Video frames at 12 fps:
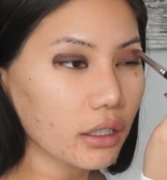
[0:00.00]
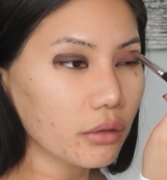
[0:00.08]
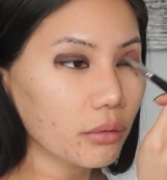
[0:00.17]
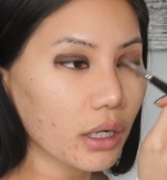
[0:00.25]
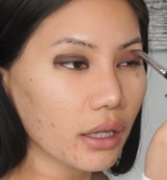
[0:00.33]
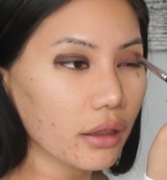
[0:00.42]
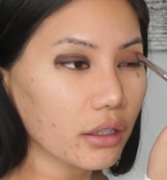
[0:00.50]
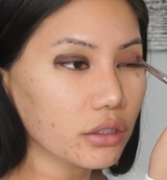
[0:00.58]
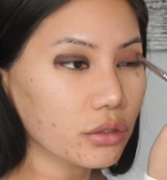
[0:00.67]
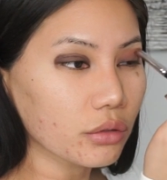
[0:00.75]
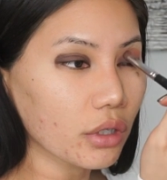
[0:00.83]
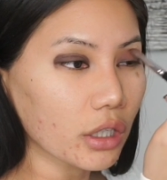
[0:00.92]
of want the
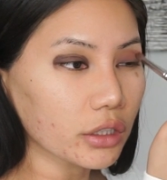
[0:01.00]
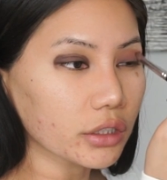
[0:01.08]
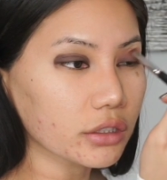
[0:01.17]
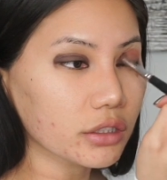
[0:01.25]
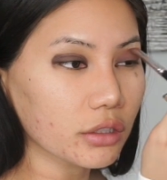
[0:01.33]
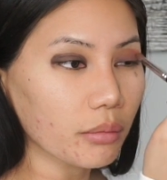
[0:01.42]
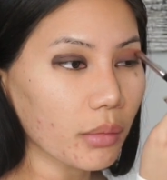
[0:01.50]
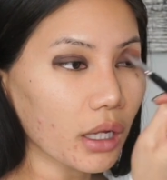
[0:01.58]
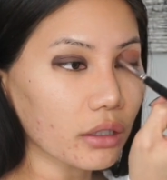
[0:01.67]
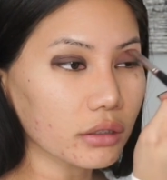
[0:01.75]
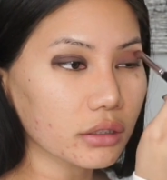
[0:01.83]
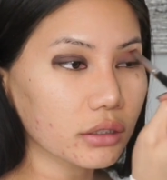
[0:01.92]
two colors to
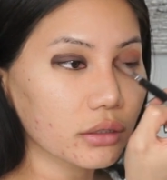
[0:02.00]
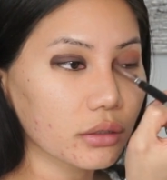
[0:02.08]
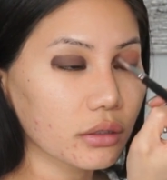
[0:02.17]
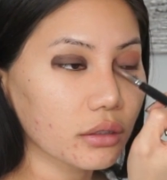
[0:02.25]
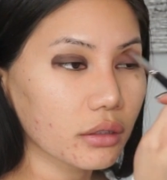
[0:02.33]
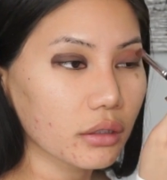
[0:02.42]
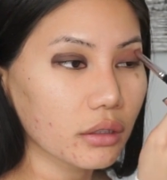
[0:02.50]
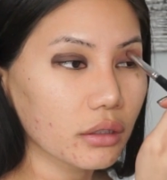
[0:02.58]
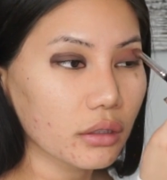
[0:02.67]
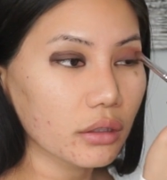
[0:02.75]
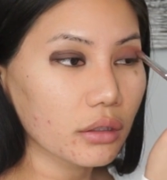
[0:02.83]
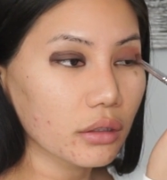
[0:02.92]
melt,
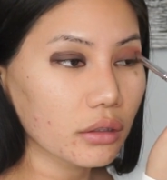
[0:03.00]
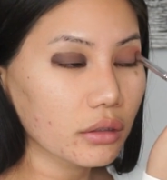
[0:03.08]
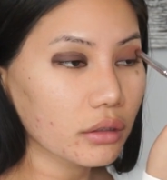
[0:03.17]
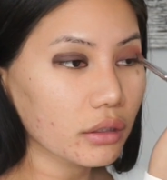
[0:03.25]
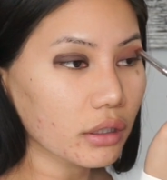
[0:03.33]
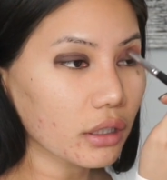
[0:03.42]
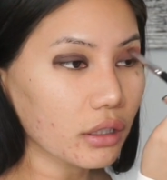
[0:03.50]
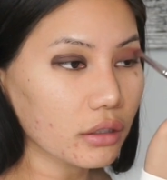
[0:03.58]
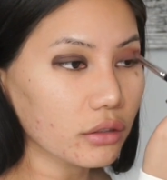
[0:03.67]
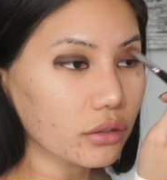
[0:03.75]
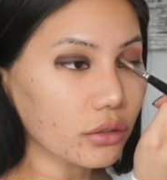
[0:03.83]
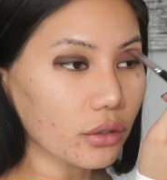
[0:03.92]
like
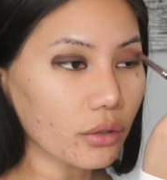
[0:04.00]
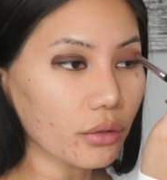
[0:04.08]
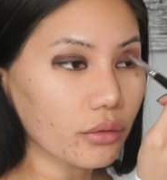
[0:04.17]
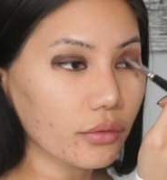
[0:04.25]
so.